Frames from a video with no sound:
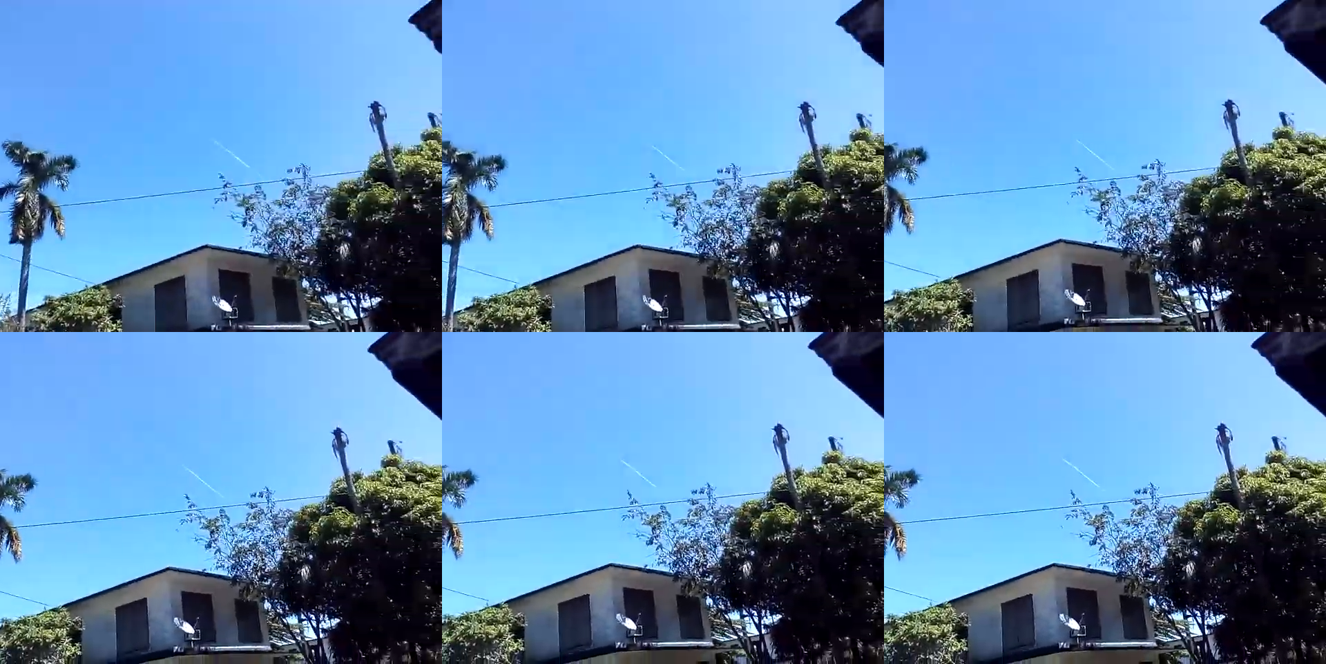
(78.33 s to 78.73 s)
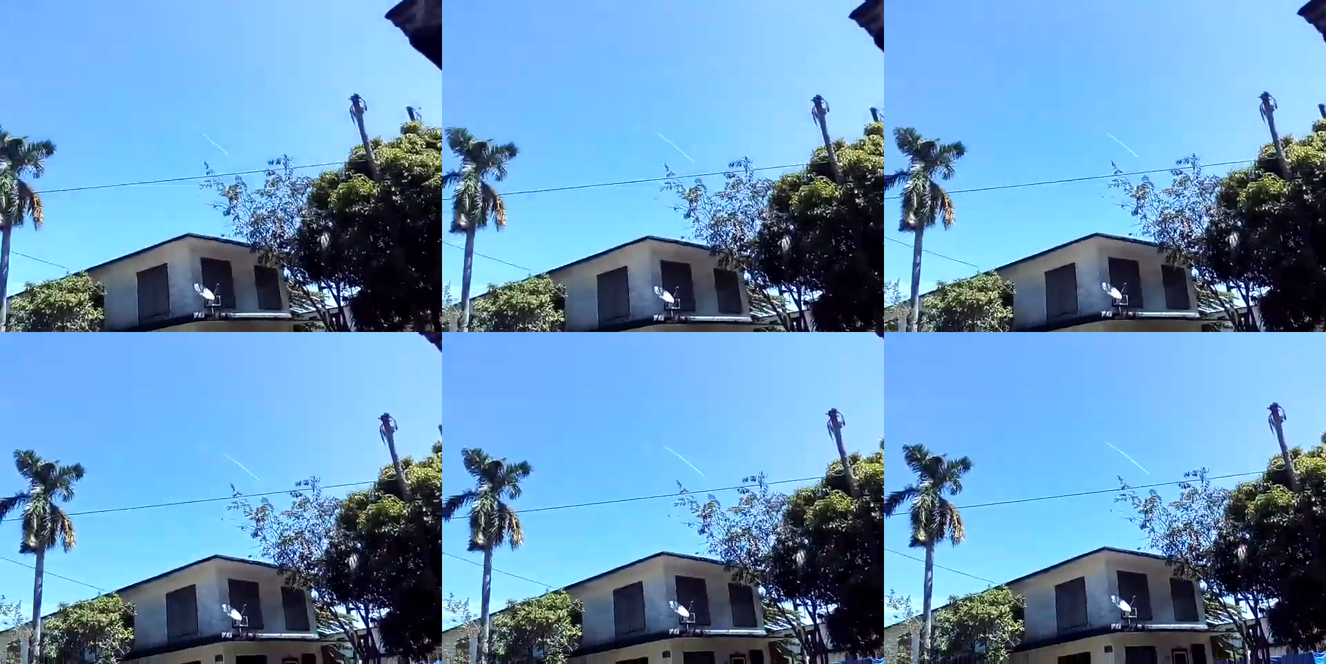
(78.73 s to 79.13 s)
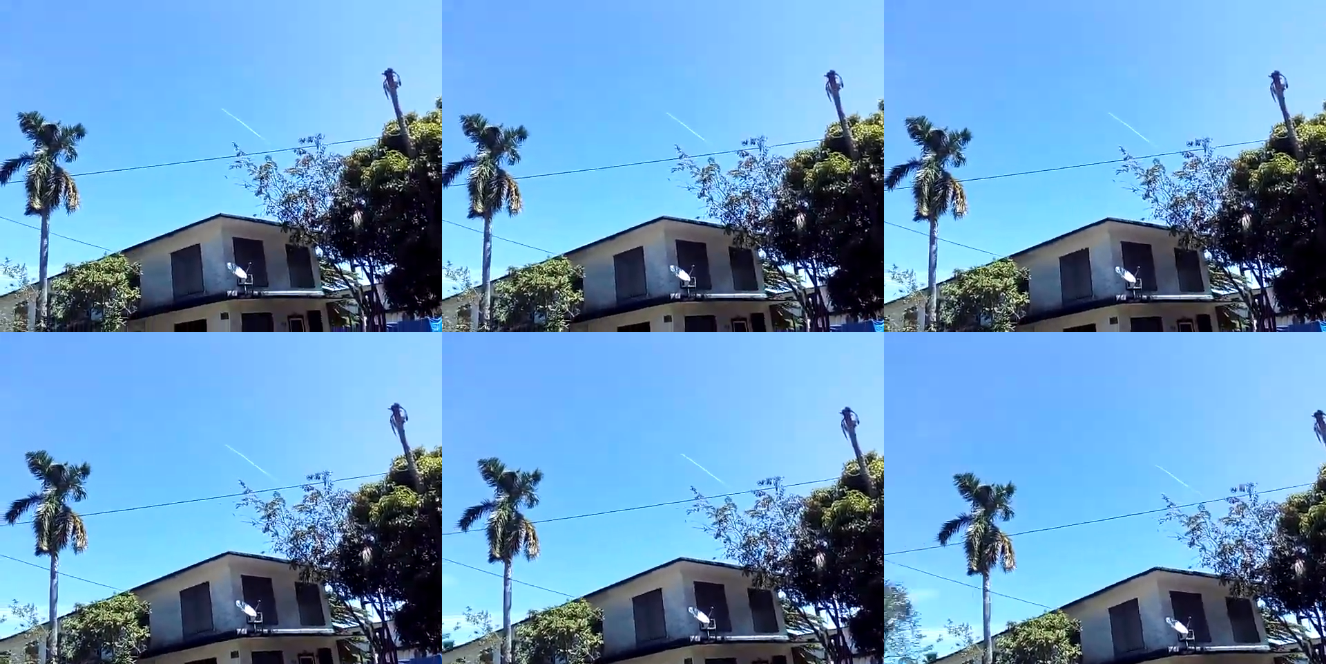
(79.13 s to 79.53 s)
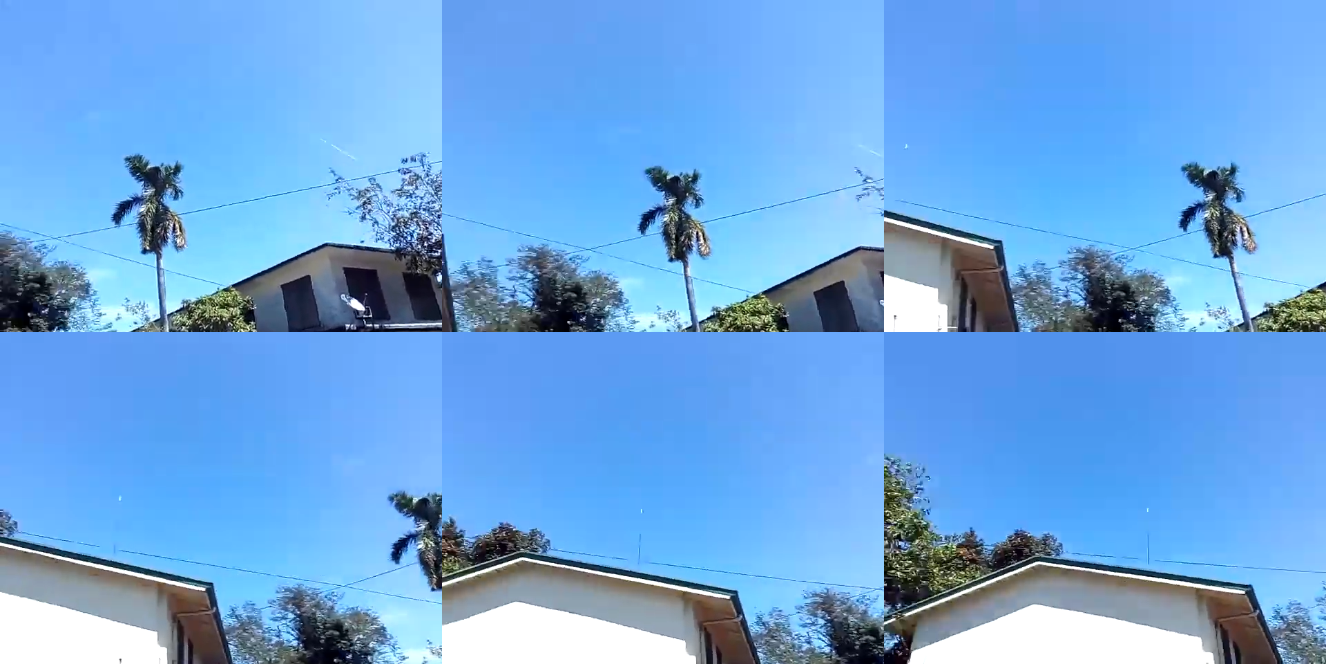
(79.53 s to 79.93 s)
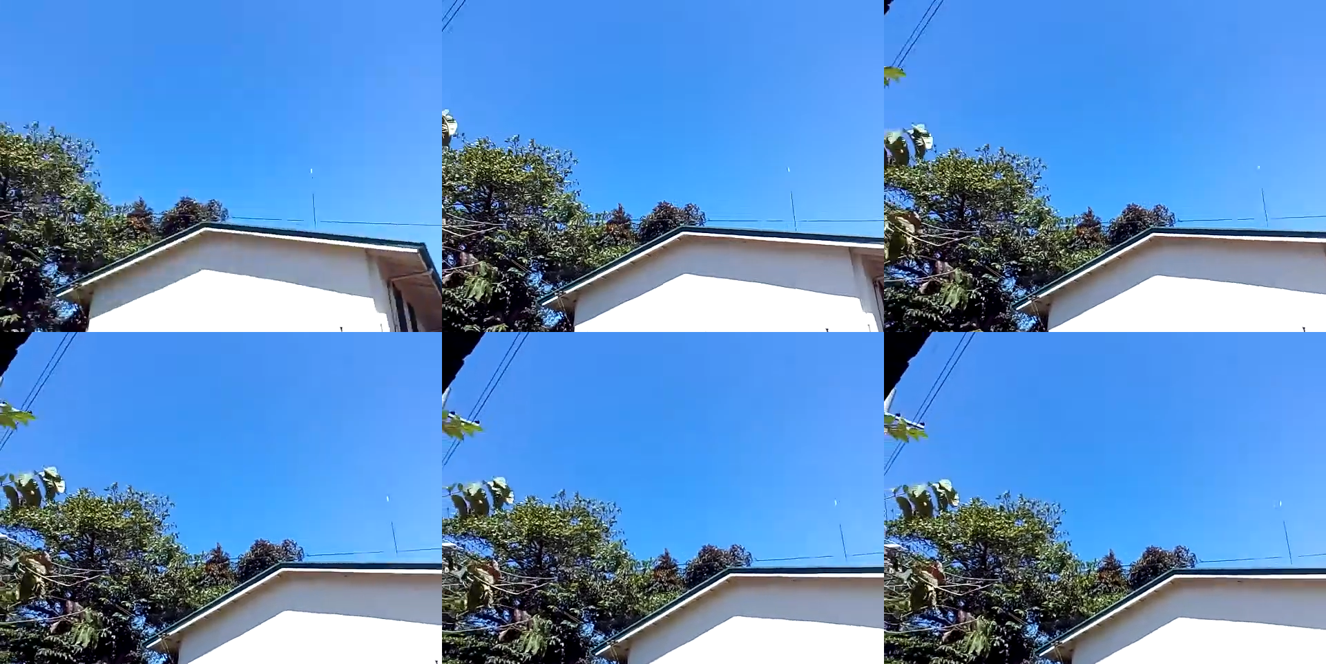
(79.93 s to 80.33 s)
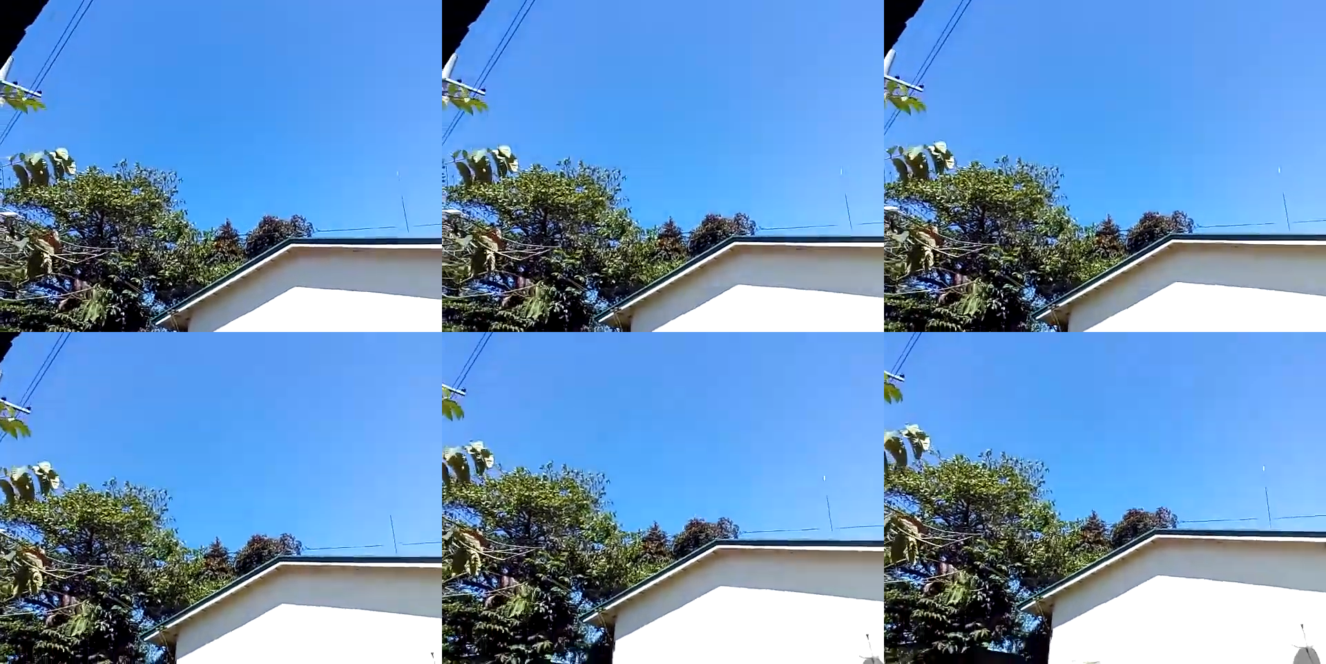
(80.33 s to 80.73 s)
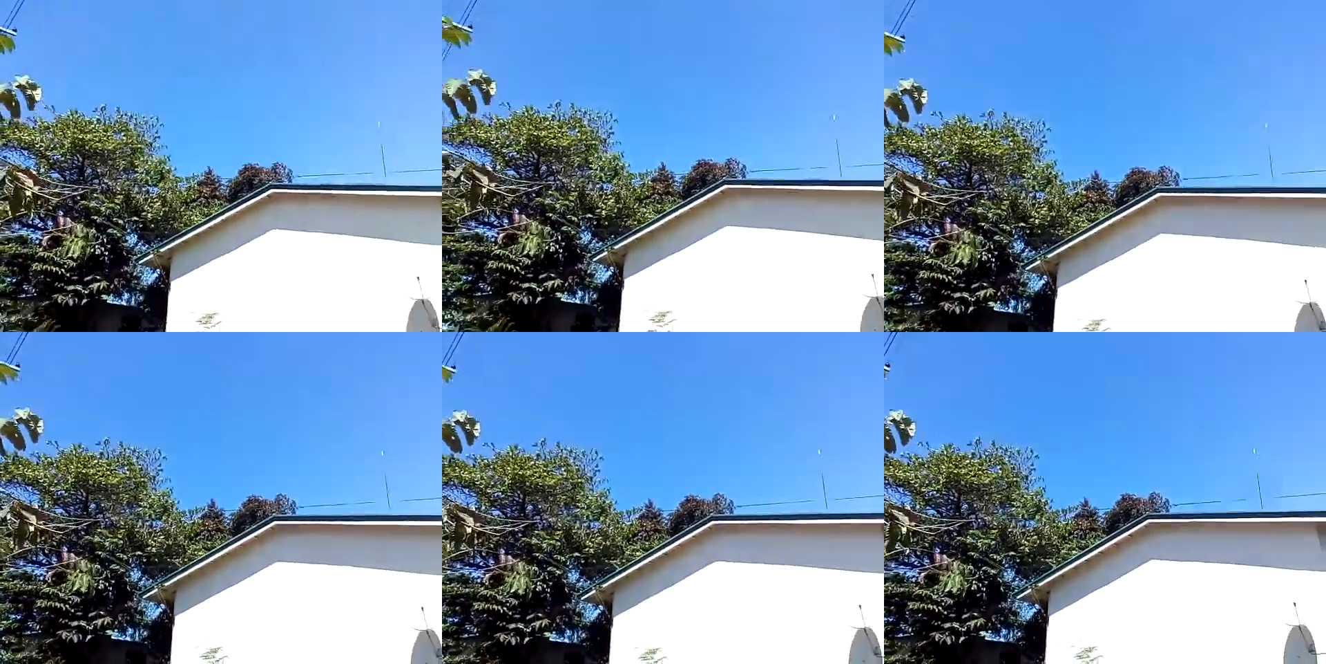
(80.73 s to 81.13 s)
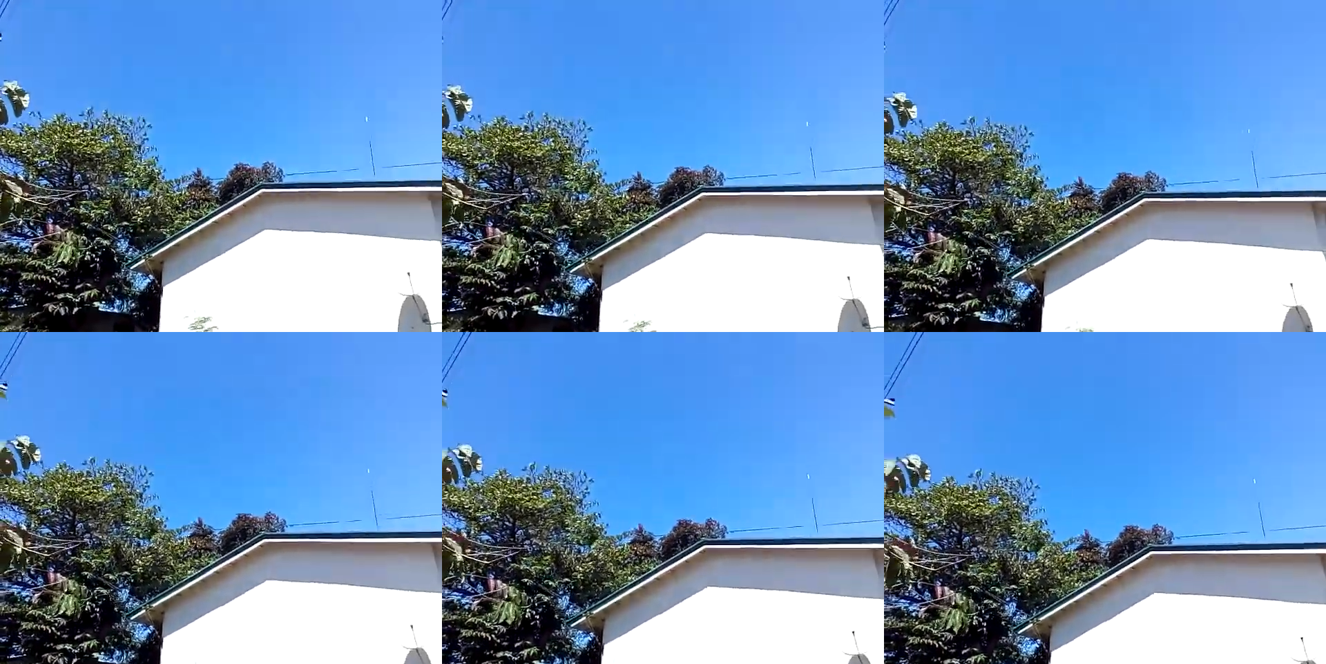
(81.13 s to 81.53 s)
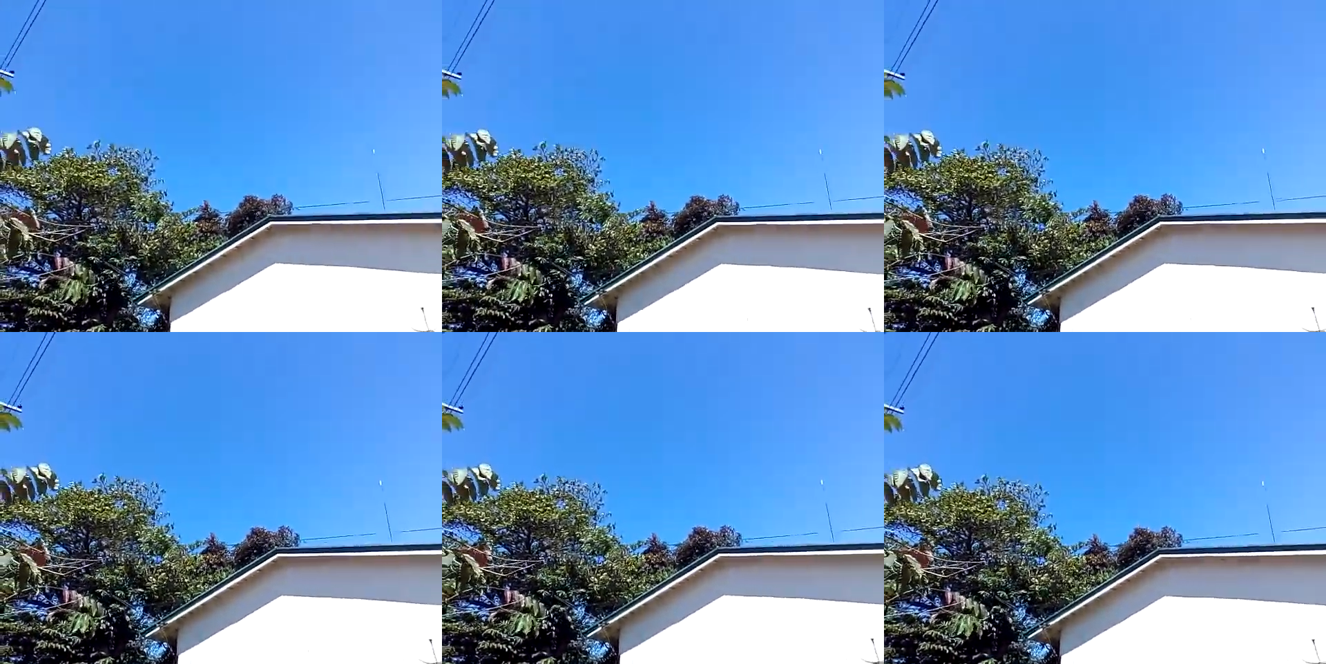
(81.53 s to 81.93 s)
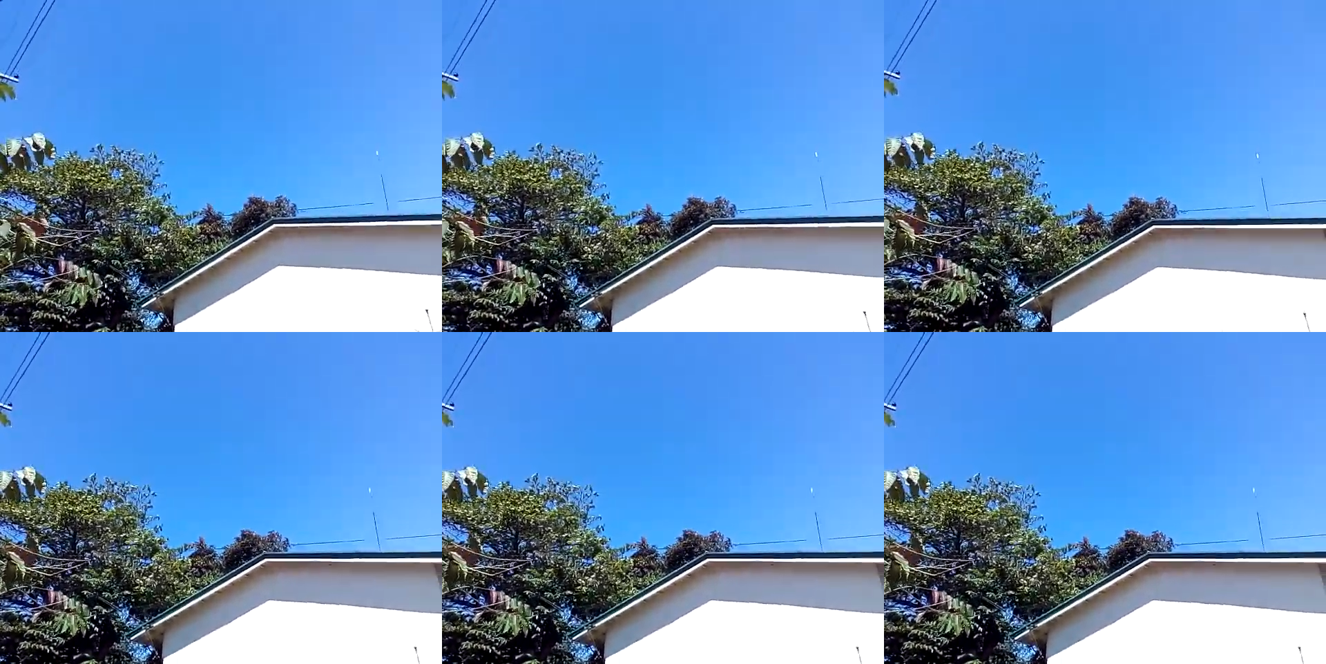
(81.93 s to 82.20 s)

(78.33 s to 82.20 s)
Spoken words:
No face is visible, so there are no lips to read.